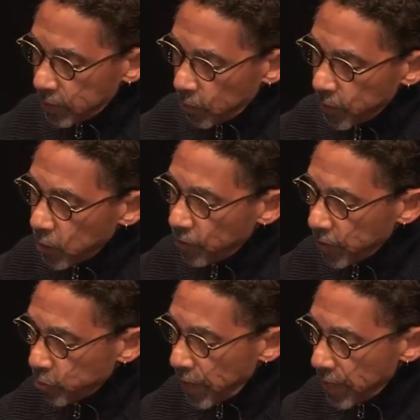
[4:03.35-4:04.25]
So we know
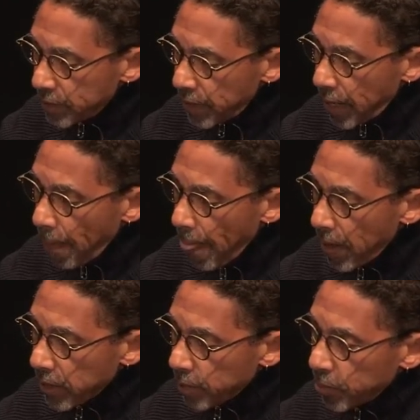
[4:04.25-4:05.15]
from the press that
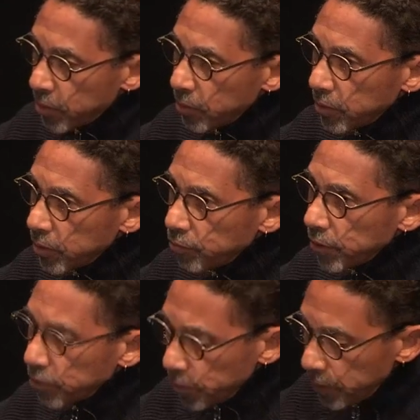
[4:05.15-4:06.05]
the producers
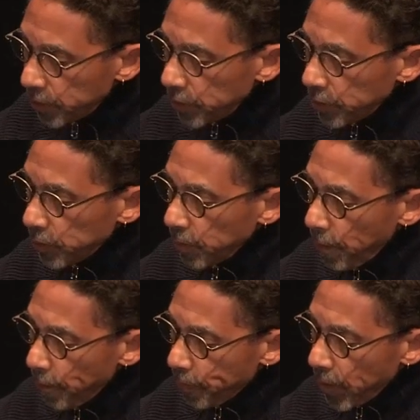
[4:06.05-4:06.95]
recruited you
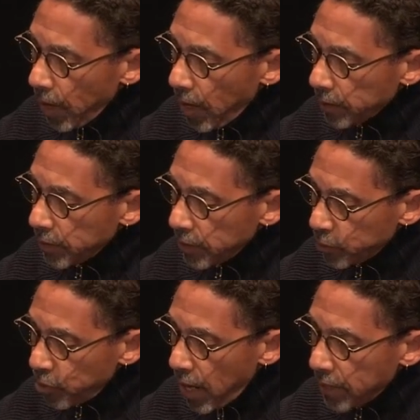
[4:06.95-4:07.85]
uh, to
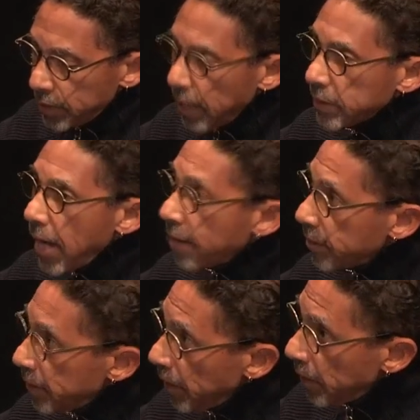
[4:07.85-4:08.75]
this project
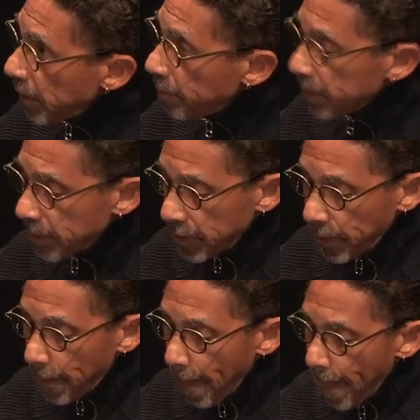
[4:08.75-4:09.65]
after seeing
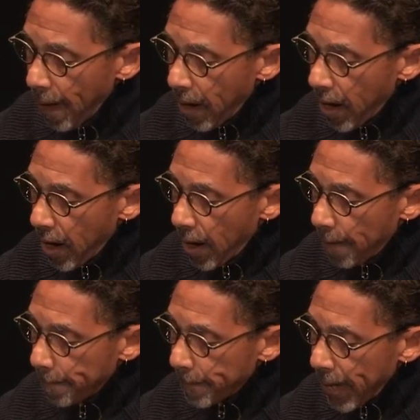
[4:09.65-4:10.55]
Clemency,
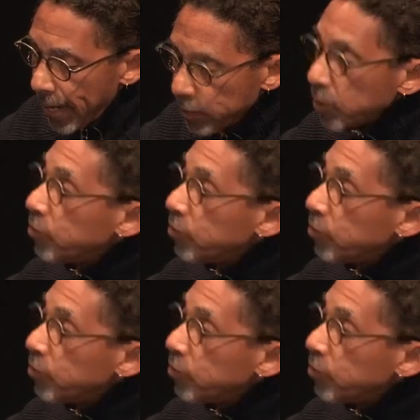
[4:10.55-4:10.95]
um, and you